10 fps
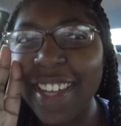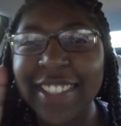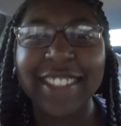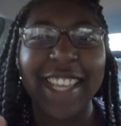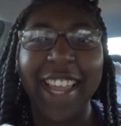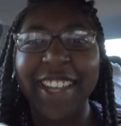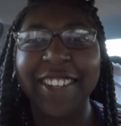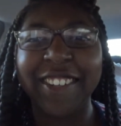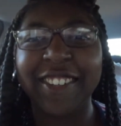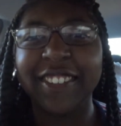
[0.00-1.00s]
guys and
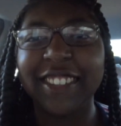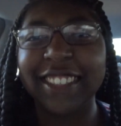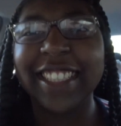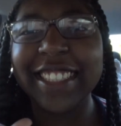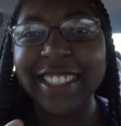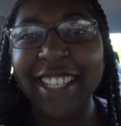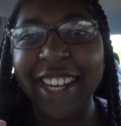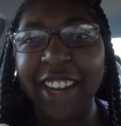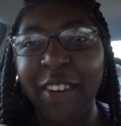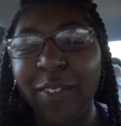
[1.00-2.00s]
girls, it's Claire.